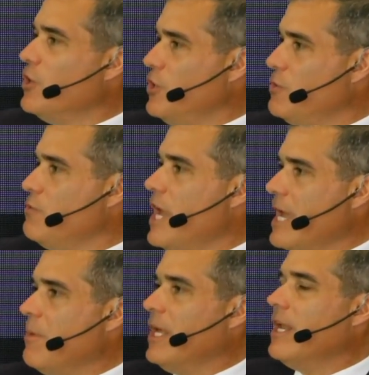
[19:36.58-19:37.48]
You
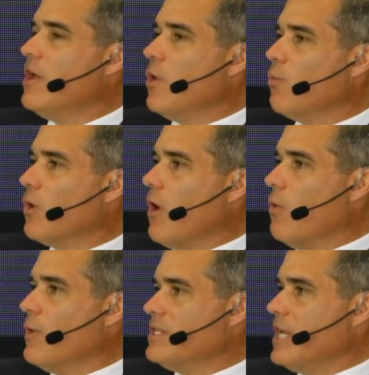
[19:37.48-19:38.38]
name it. We're
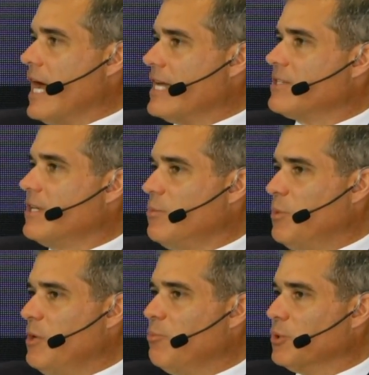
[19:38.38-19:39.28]
always asking
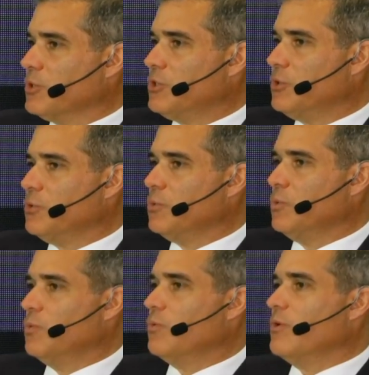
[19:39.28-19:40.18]
people
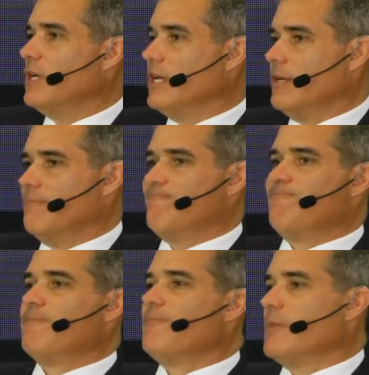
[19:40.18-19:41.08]
to
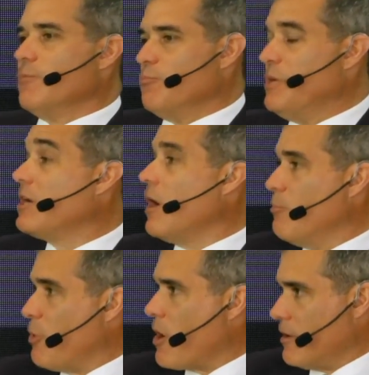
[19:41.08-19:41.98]

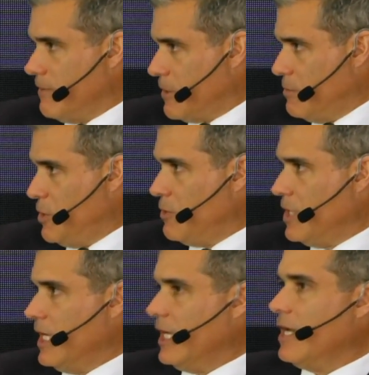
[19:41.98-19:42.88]
become part of a
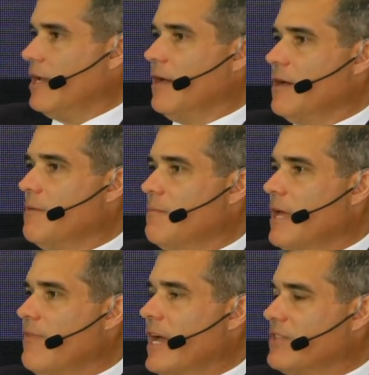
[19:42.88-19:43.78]
community, um,
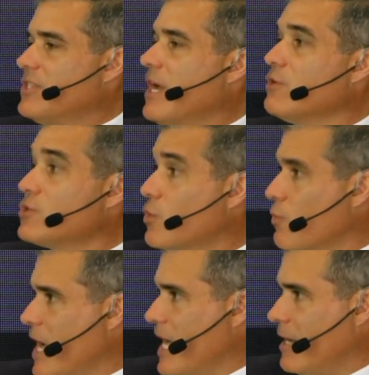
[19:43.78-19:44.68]
and that sounds
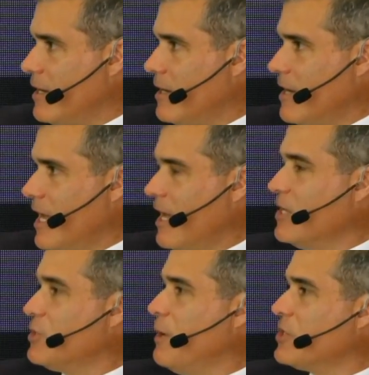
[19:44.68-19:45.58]
great,
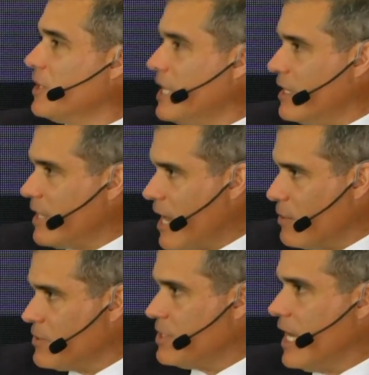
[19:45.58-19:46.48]
especially at the
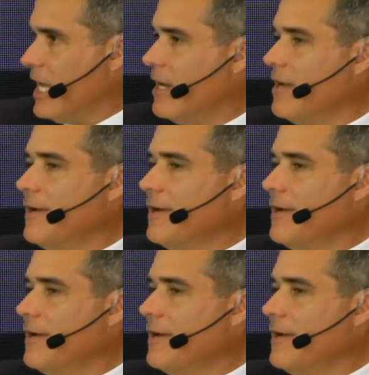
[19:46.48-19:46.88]
outset.